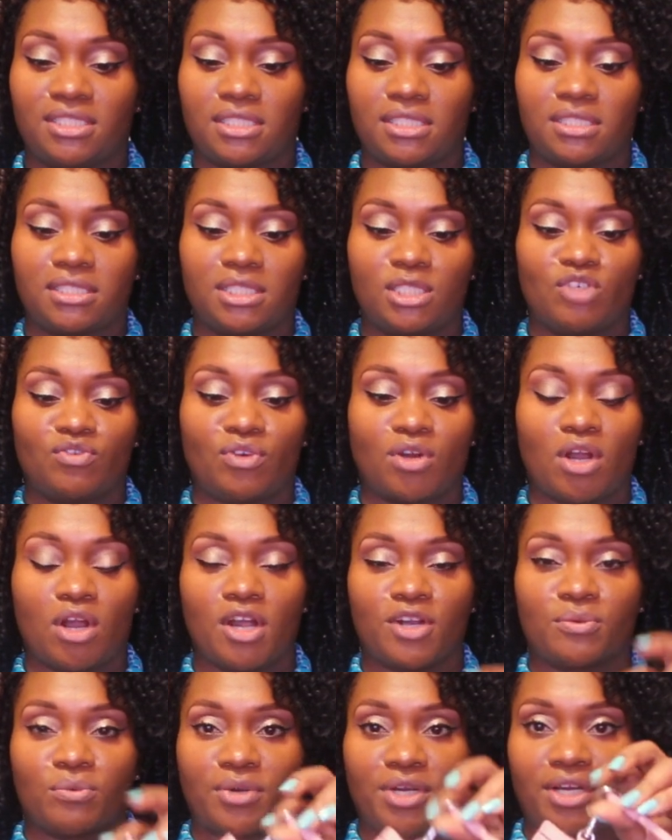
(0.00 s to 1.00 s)
It is silver
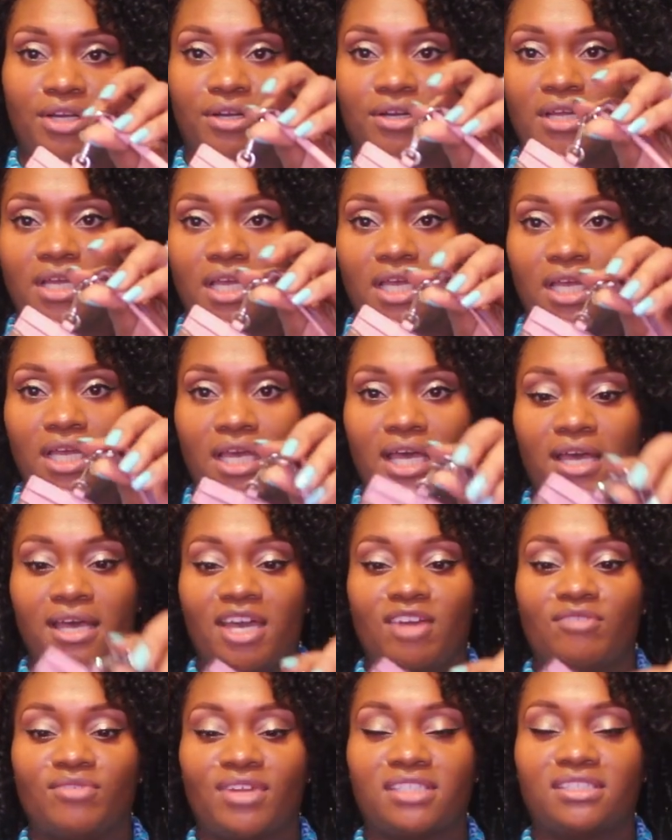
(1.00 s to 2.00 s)
hardware I
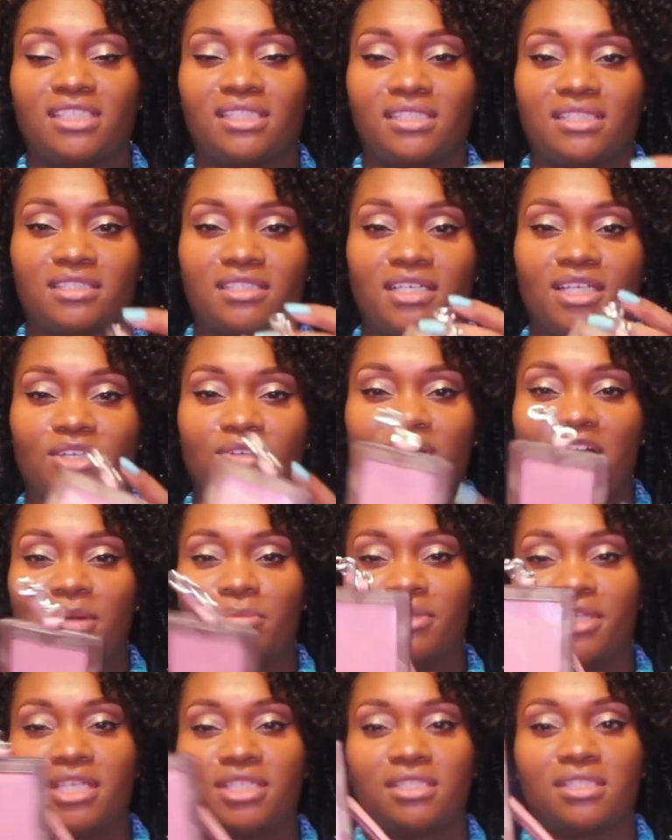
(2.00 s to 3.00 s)
have not seen this color
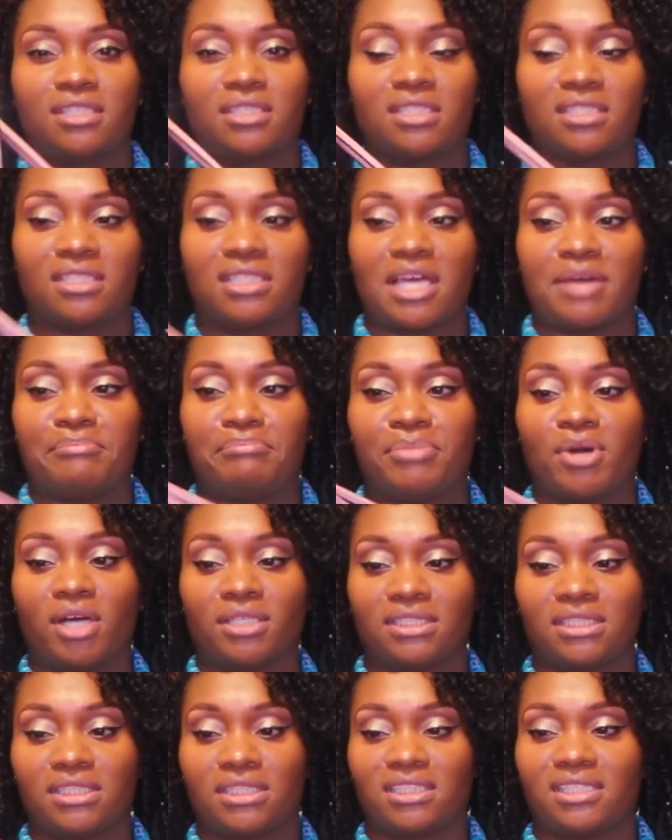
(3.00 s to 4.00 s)
combination since I
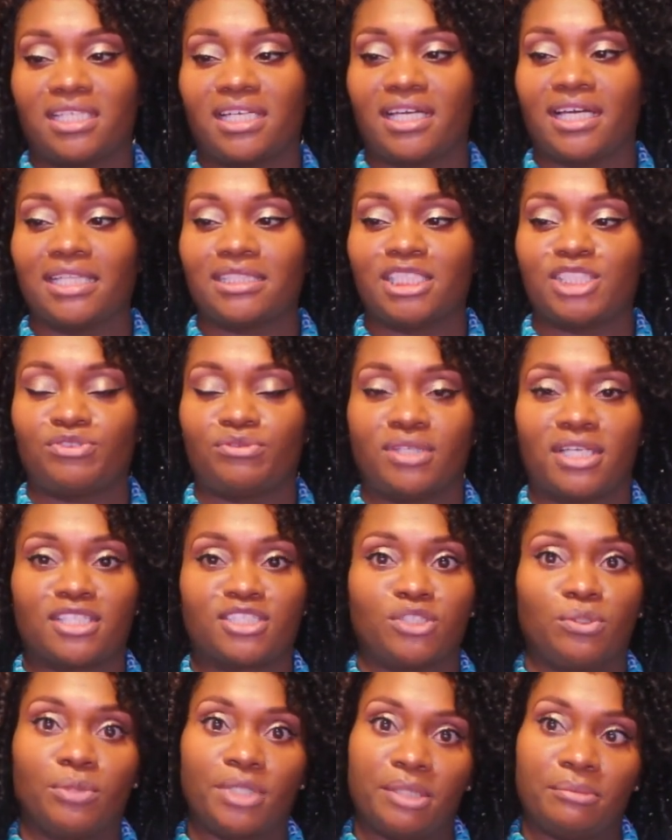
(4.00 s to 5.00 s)
bought this, and I got this for like
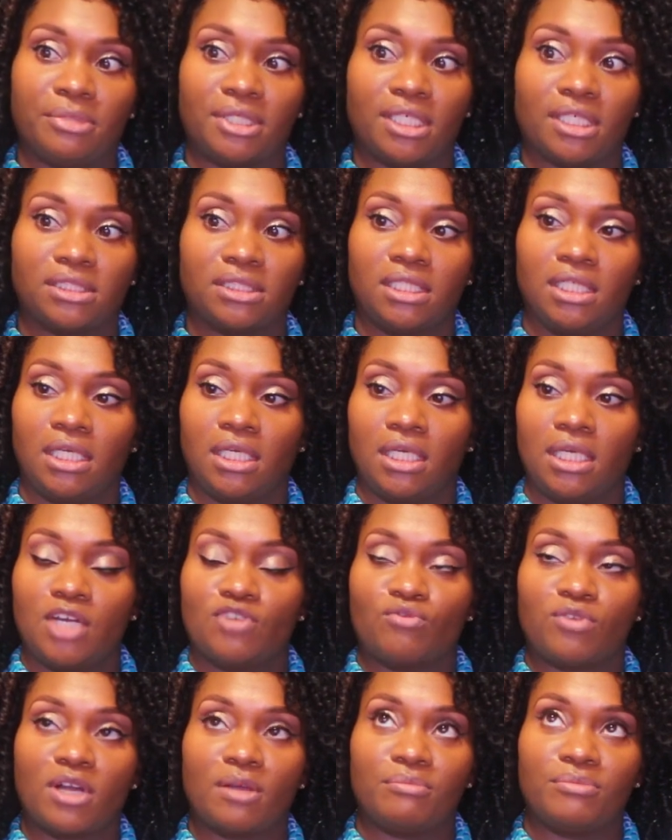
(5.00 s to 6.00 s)
20 bucks
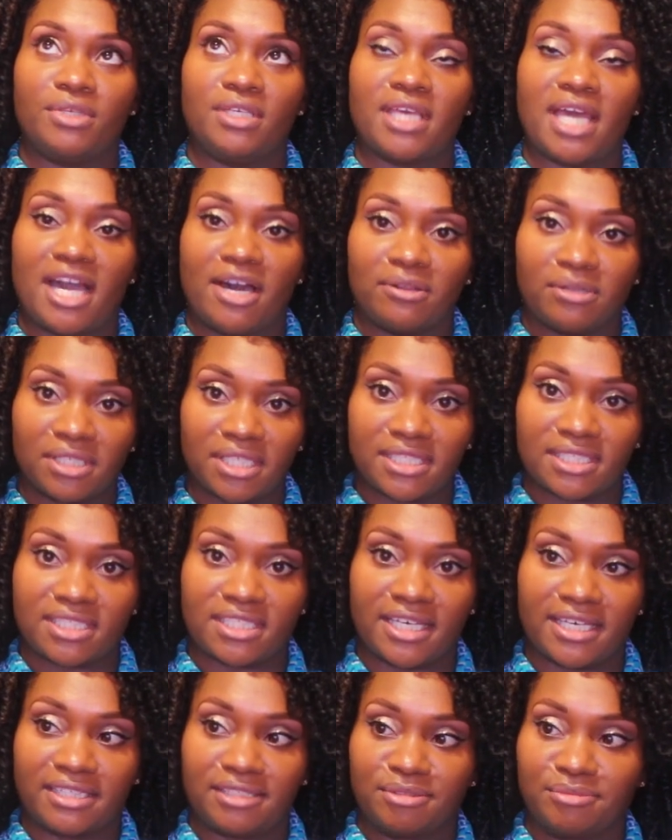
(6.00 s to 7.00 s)
from the outlet
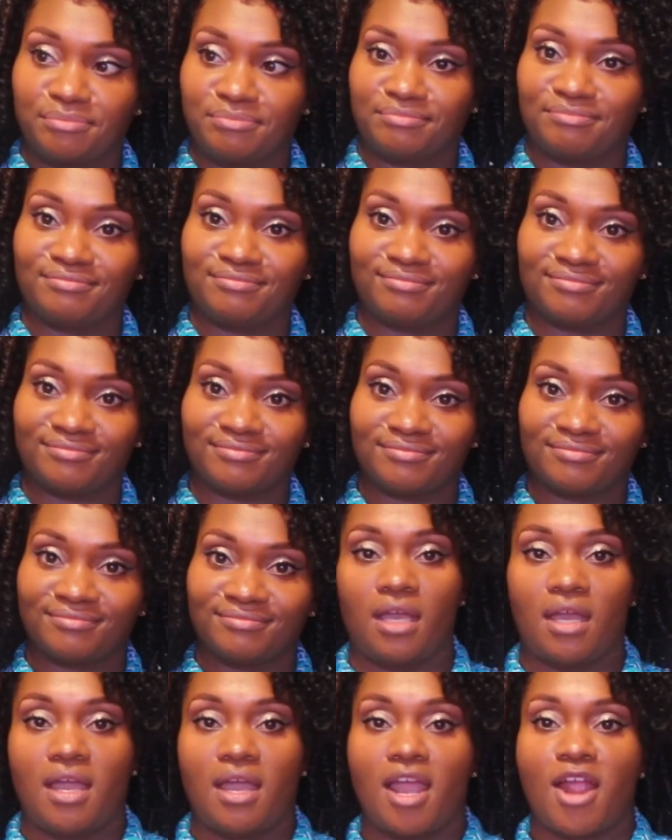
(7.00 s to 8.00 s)
site.
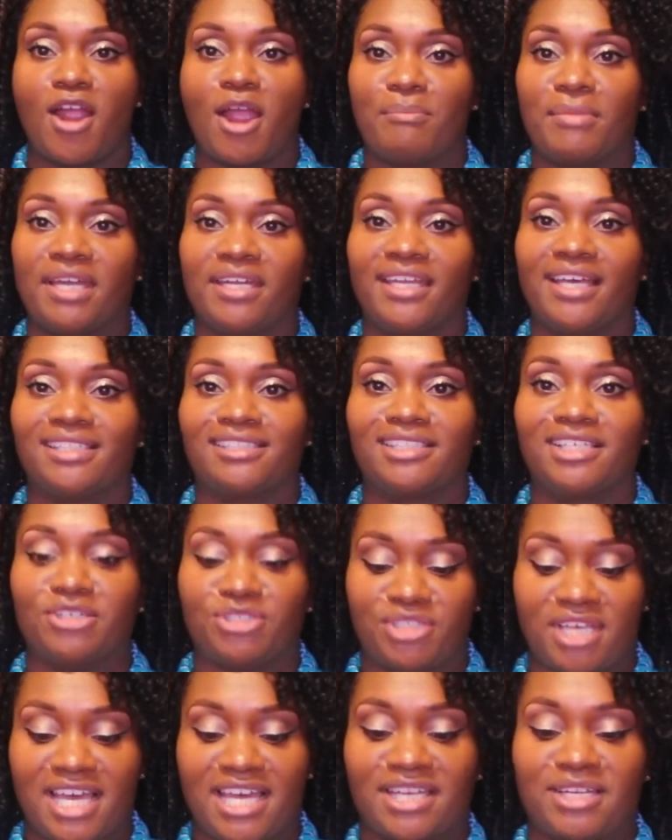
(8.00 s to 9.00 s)
All right, my next
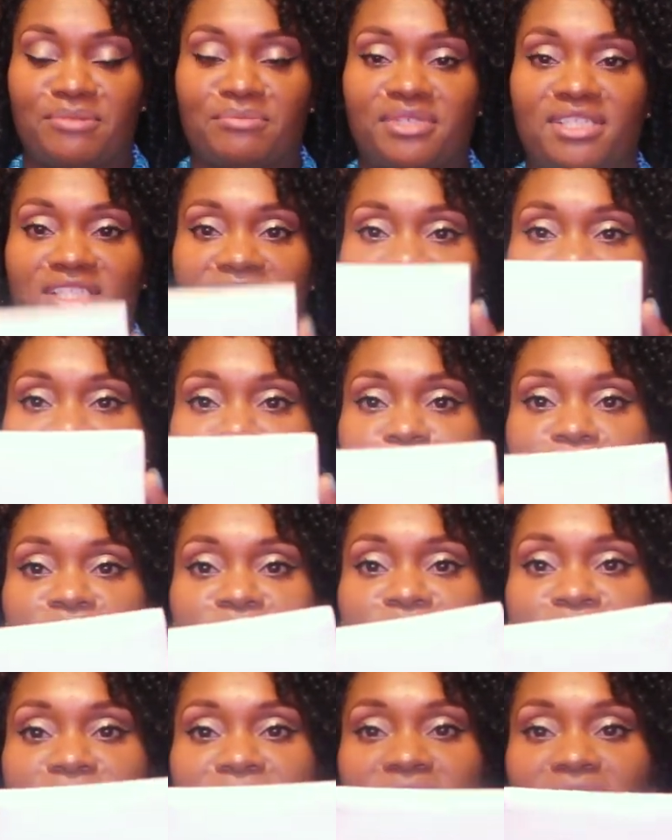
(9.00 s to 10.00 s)
Coach item is this
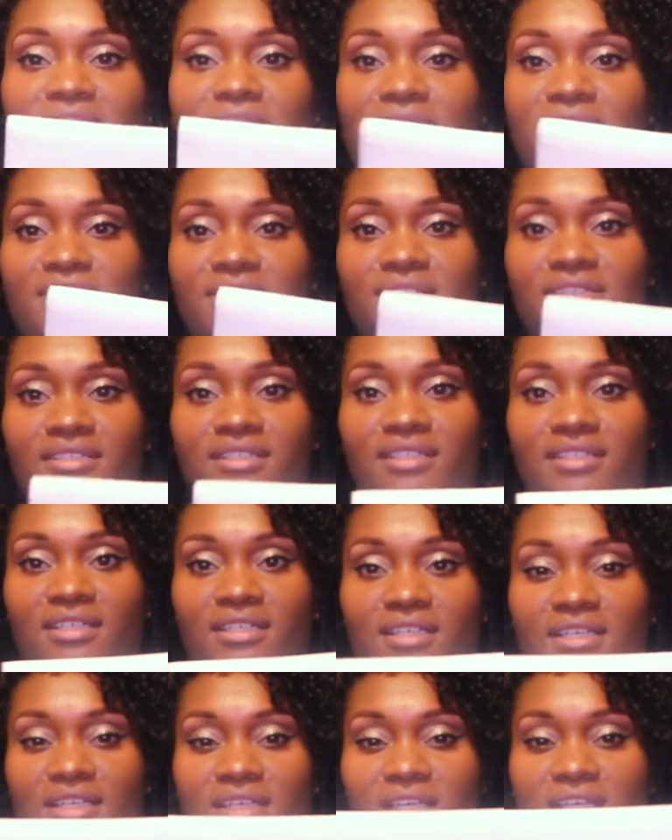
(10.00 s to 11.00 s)
piece right here.
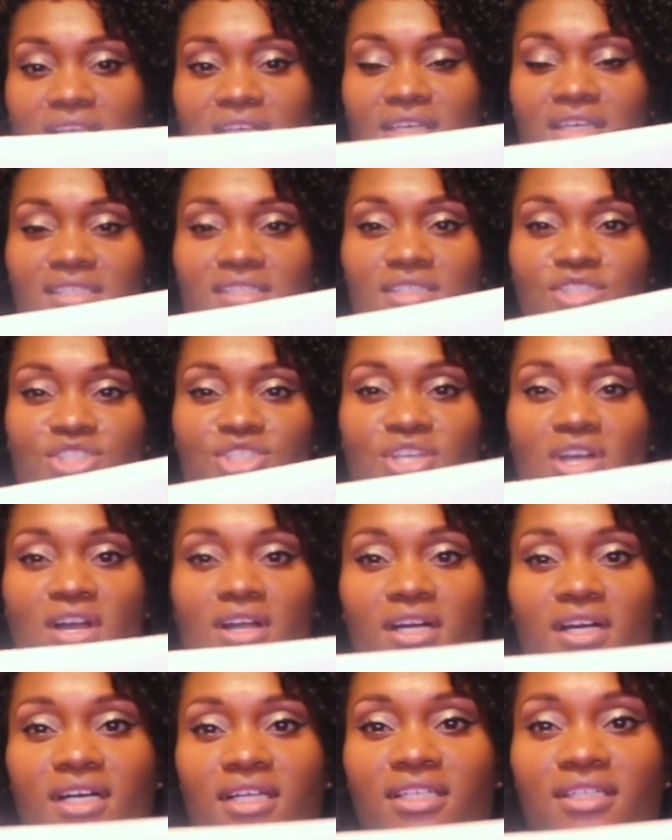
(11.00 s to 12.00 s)
It's a
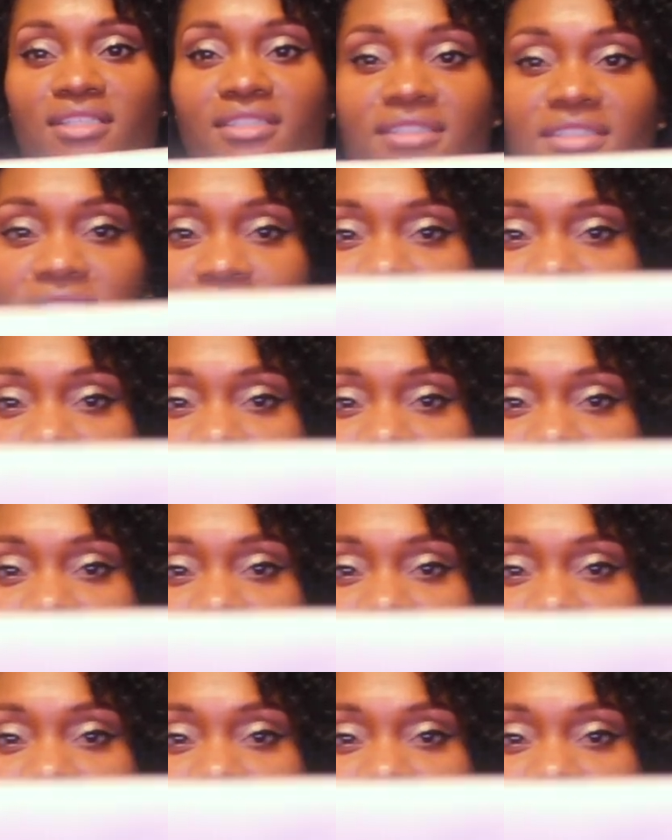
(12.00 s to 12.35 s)
chalk color.